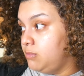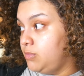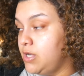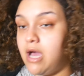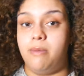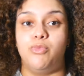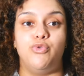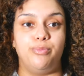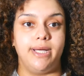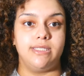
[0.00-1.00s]
not
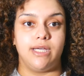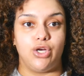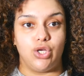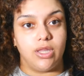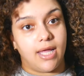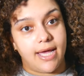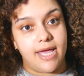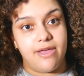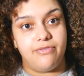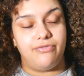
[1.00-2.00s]
move my entire
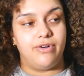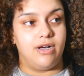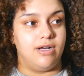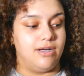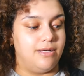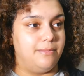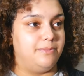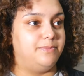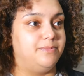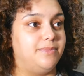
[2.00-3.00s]
life.
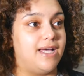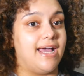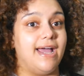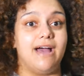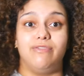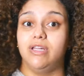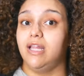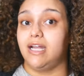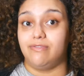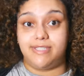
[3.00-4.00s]
I have a
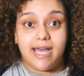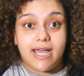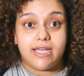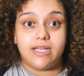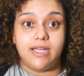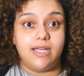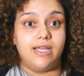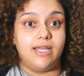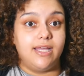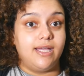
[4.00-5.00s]
lot of tech
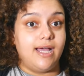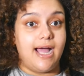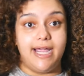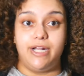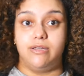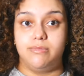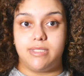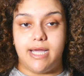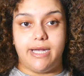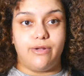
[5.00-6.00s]
items.
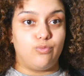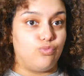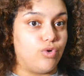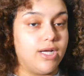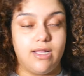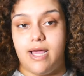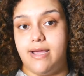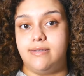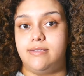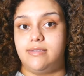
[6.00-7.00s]
I didn't
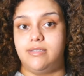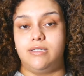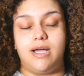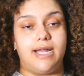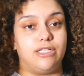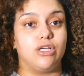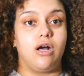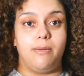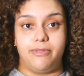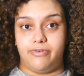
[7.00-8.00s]
realize I need to
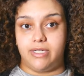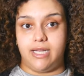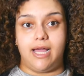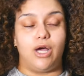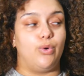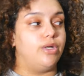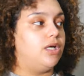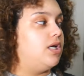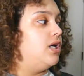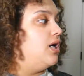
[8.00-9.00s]
calm the fuck down.
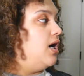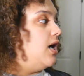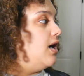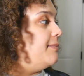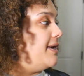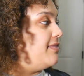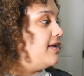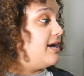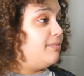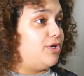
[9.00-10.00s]
I
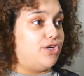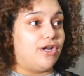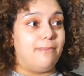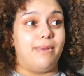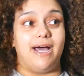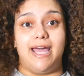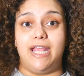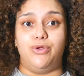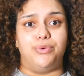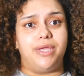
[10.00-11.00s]
think I'm good on
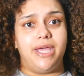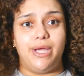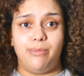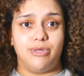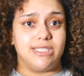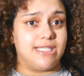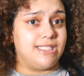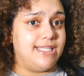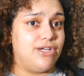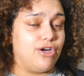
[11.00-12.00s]
buying new cameras,
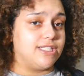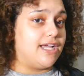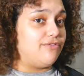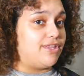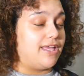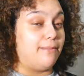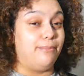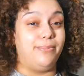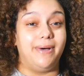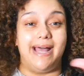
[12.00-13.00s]
SD cards,
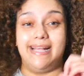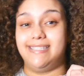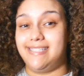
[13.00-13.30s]
everything, but